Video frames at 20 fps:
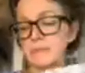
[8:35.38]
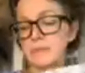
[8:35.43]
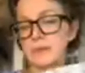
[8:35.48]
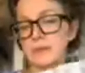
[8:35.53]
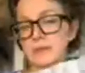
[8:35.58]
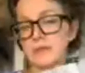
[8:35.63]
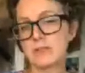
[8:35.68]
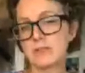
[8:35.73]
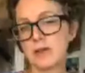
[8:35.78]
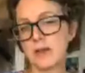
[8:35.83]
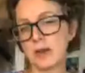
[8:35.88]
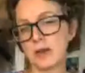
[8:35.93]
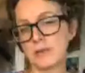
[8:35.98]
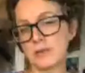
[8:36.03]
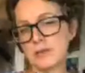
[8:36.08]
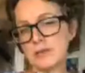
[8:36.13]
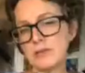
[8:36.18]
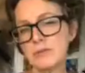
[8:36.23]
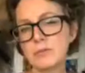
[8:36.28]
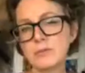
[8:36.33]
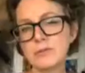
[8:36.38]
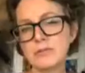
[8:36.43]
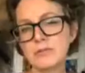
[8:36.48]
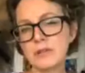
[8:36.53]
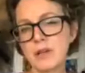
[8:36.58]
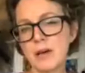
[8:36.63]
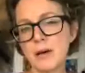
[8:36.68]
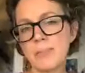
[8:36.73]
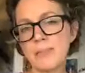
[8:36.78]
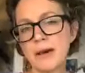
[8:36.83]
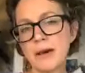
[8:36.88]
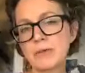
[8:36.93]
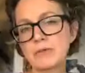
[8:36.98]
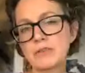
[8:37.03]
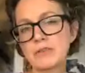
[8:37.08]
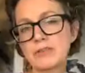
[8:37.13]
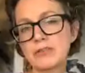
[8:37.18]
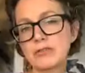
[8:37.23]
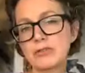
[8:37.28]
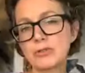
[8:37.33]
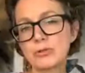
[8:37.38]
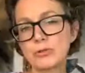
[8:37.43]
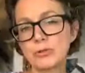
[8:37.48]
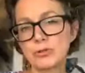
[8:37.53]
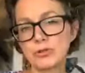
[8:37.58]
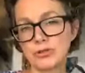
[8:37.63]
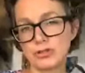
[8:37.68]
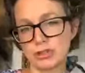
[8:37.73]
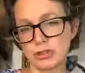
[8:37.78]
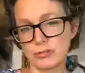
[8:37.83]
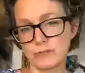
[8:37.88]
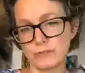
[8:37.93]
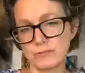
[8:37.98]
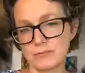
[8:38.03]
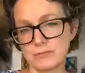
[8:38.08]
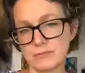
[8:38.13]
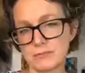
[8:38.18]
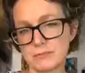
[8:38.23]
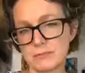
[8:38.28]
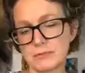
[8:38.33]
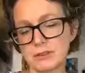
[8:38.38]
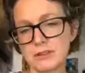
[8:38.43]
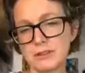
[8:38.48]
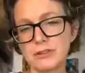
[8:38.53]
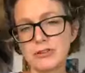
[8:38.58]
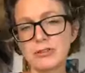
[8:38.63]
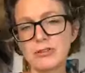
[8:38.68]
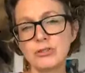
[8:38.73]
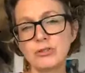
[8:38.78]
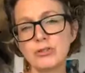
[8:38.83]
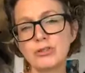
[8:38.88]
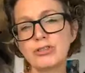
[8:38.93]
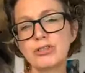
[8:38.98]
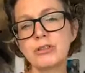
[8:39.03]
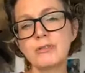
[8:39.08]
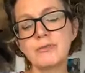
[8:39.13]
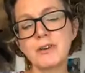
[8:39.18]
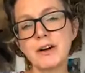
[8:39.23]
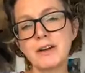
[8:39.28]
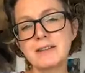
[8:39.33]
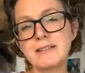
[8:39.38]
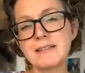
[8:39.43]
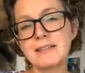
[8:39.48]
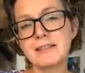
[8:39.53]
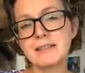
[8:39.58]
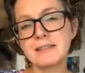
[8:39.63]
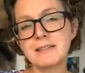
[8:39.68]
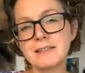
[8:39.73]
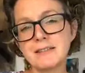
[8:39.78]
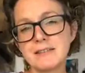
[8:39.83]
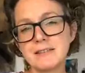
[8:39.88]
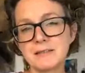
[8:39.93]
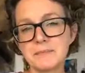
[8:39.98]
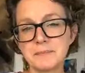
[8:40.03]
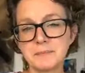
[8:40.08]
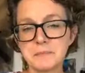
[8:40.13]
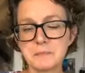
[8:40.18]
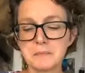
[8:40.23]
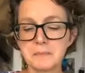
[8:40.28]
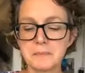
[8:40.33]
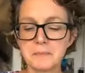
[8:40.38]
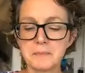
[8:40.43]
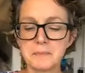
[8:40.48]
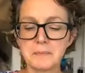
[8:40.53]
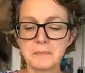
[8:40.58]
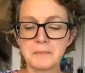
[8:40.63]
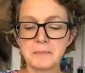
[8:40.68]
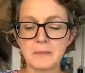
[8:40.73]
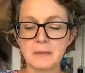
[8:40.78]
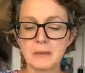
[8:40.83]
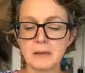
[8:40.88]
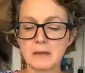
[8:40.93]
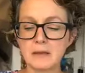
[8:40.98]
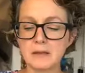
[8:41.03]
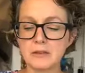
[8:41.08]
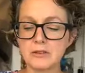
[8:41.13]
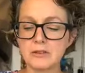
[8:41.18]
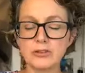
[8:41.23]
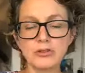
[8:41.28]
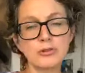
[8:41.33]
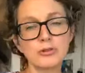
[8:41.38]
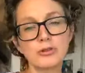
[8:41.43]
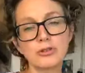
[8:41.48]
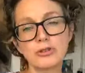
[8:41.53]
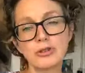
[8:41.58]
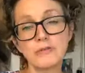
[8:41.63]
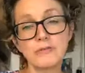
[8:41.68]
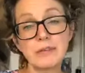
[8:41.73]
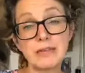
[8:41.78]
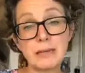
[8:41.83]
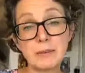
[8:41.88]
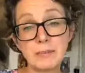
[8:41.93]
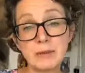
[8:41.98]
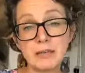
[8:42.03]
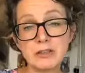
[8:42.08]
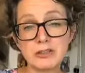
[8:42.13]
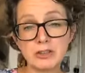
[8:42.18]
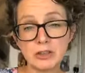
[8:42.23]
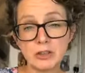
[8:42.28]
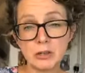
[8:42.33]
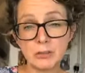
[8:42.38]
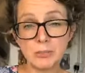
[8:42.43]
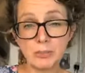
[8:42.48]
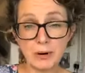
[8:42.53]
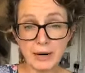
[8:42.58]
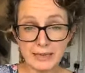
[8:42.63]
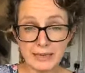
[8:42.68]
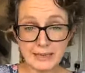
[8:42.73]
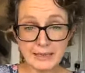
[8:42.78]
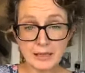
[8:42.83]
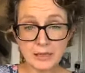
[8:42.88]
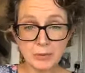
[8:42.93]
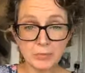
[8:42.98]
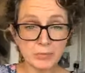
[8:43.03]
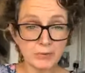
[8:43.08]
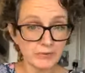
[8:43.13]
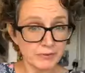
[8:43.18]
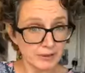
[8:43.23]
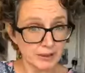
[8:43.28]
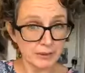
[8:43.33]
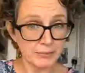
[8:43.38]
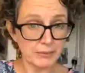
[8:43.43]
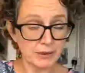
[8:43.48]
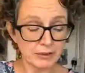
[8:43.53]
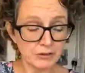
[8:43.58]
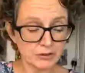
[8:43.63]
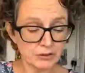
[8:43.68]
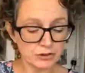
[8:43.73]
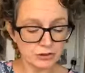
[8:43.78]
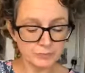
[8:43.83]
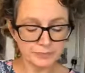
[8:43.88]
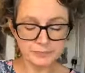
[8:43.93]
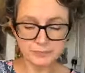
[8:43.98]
So this was about distortion of ideas, distortion of an image and the breaking up of an image.